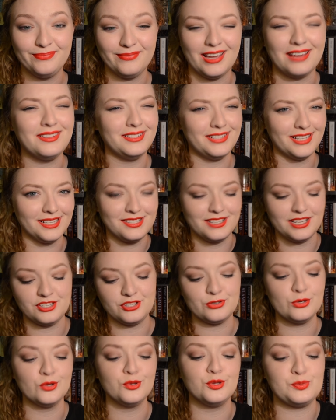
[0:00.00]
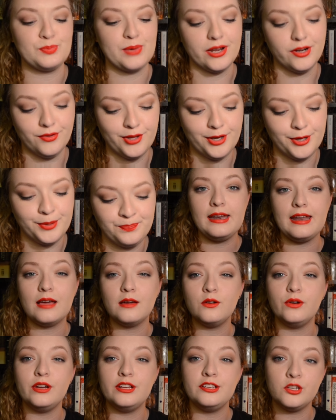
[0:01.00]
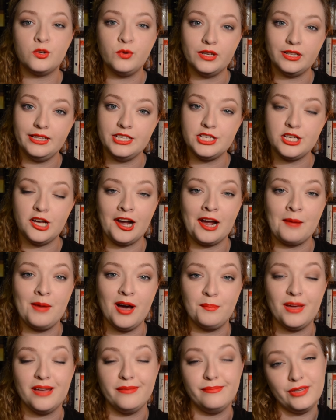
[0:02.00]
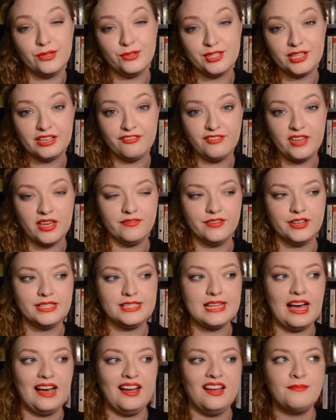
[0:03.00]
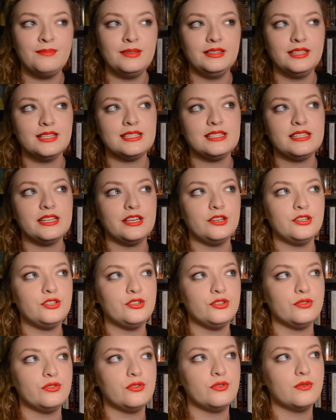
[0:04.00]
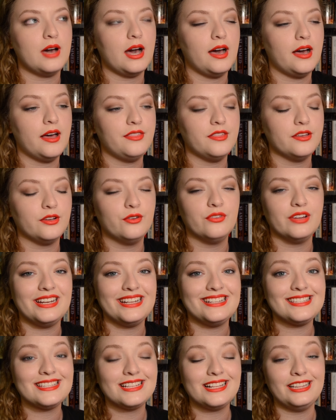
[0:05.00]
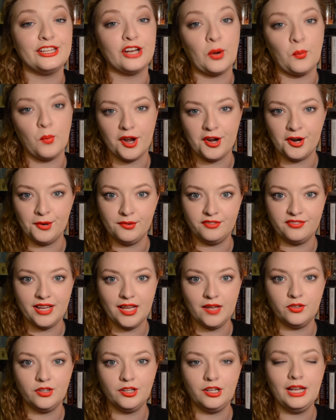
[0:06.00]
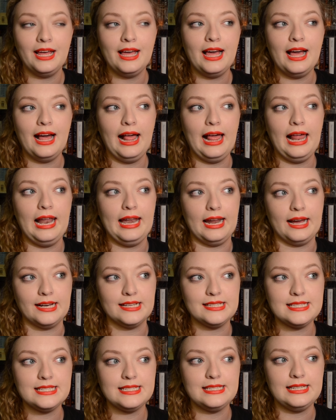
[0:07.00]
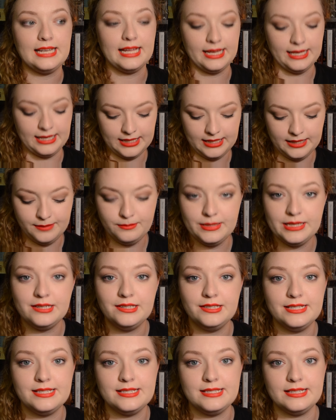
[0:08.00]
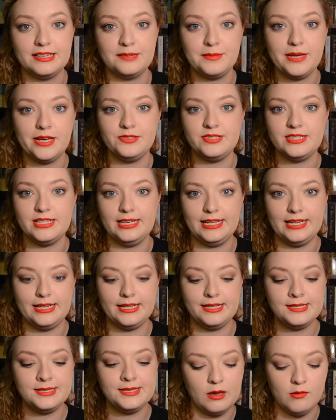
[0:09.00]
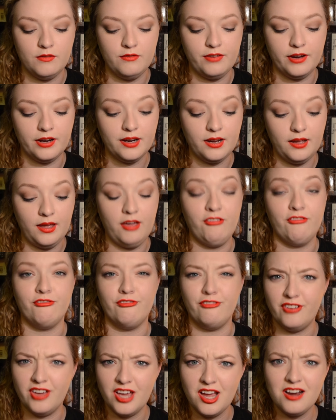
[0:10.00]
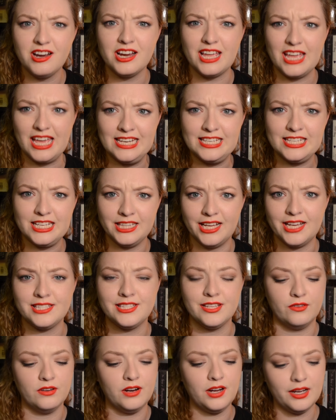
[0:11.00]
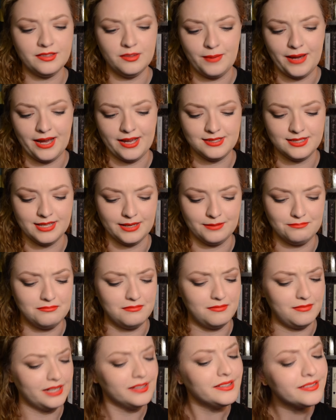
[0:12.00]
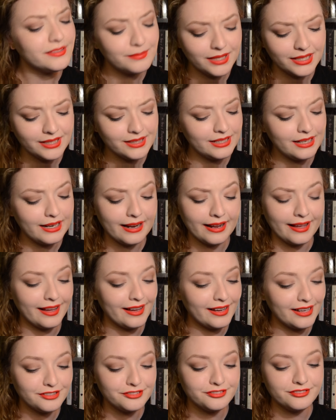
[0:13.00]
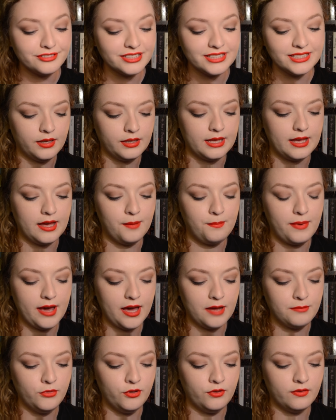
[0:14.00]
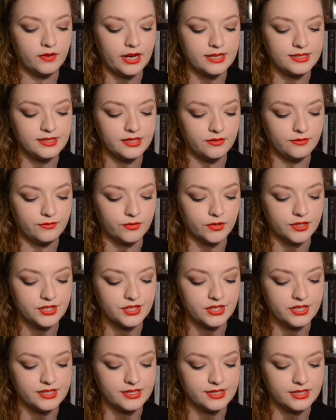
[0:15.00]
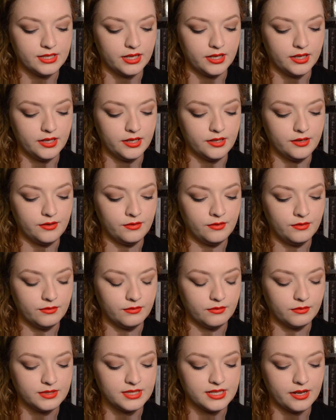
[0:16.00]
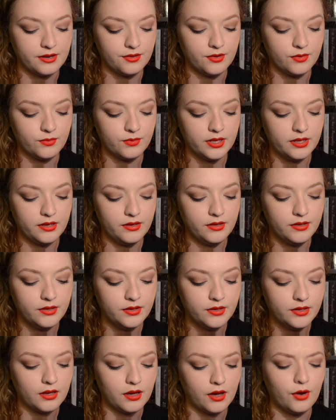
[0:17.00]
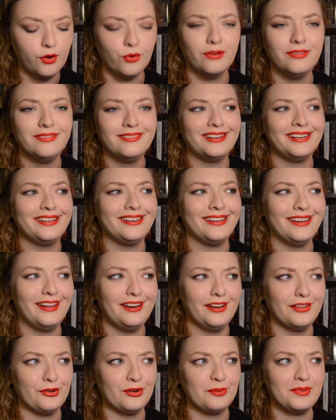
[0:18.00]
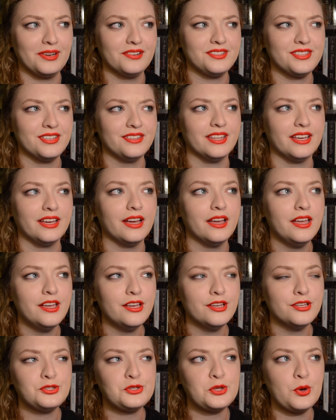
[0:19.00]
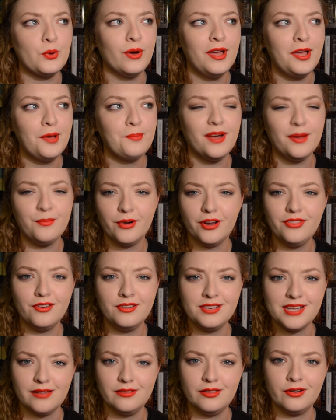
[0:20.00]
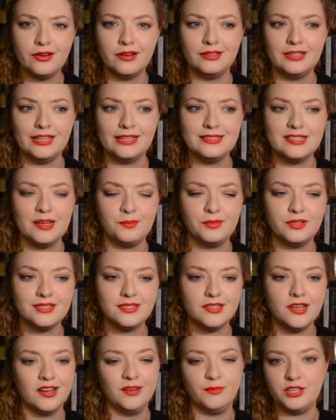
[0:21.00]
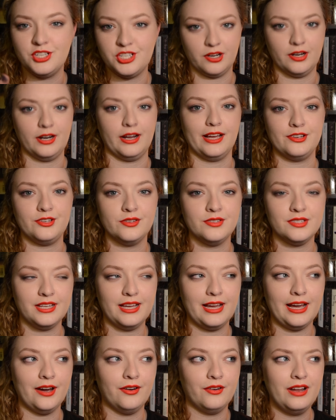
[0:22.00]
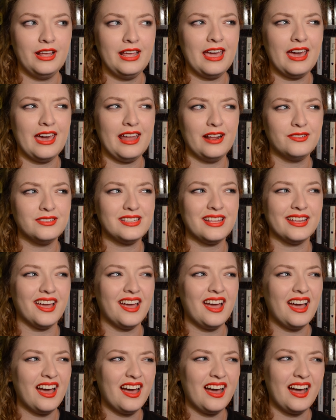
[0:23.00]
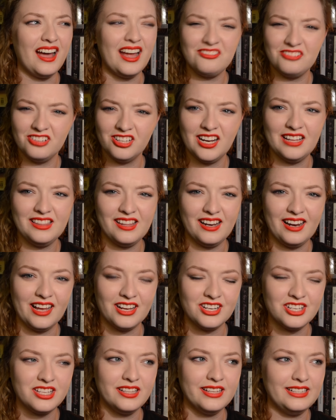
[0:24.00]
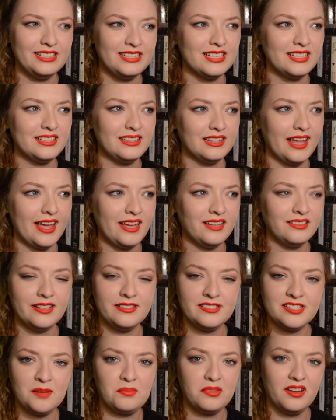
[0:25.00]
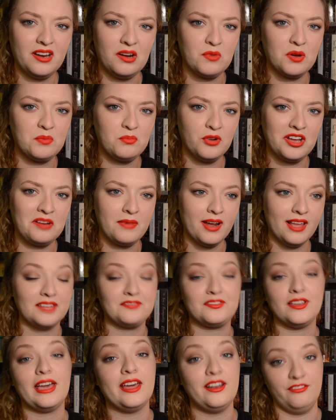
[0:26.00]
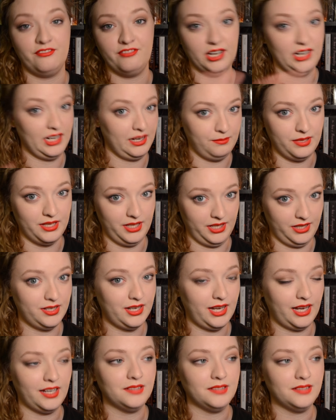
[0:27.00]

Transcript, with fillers: I think Destination Truth is better though. Now I'm going to quickly talk about my music favorites. I've been listening to the Creedence Clearwater Revival a lot, like embarrassing amounts a lot. I've been very, very into classic rock the past like month and a half. Yeah, Bad Moon Rising, Fortunate Son, what was that other one? Oh, another embarrassing thing. So my brother downloaded a Led Zeppelin song and we share an iTunes account, and I was like, I forgot that I actually did like Led Zeppelin at one point in my life. I had a very big